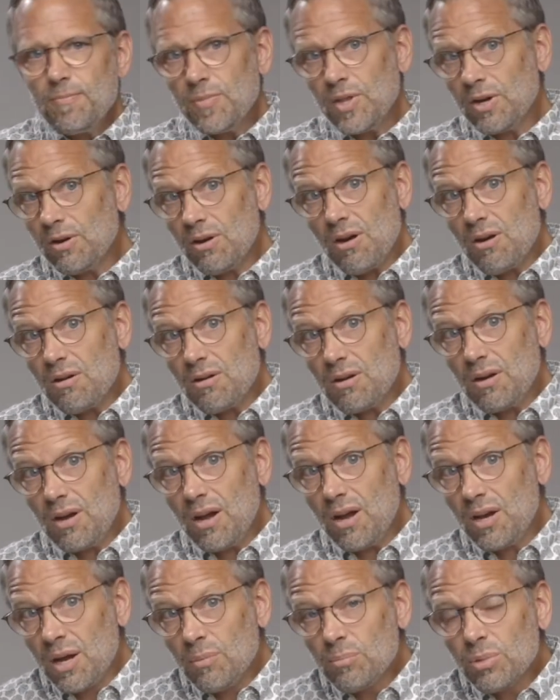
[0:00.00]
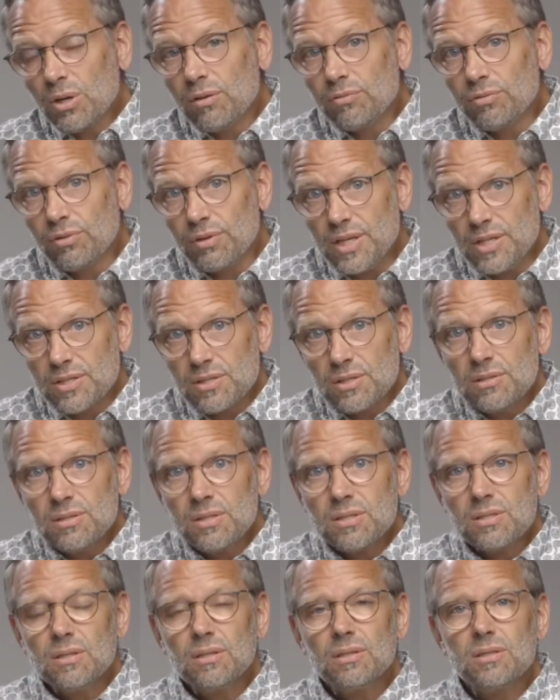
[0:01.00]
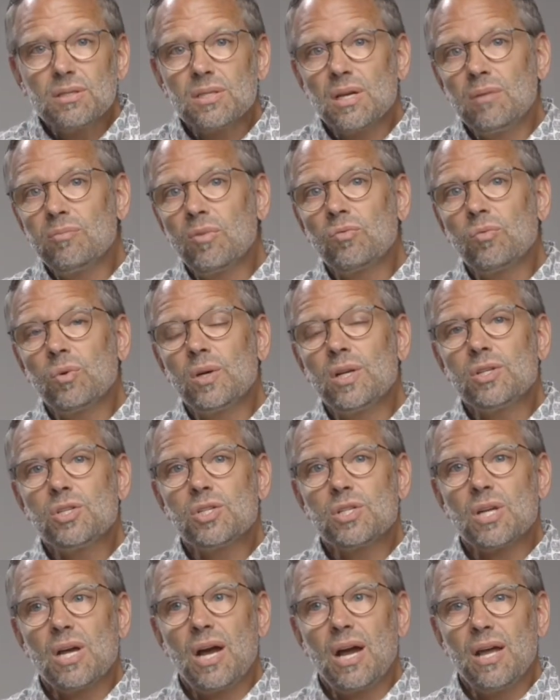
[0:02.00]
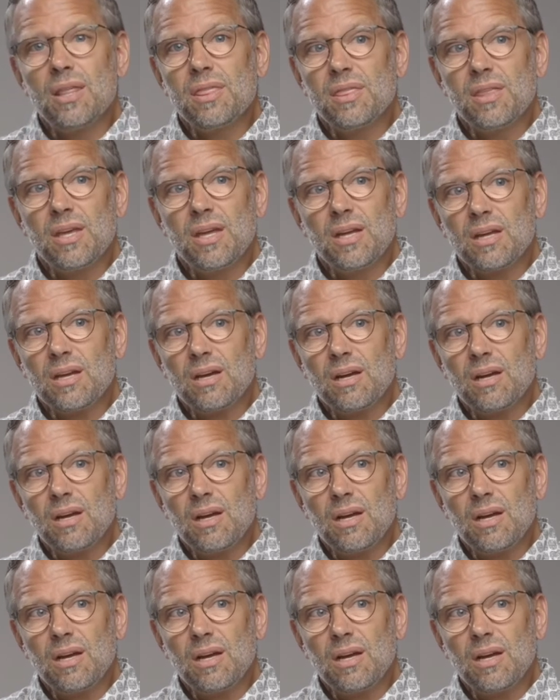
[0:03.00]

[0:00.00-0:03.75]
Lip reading: There are a number of reasons, some of which I think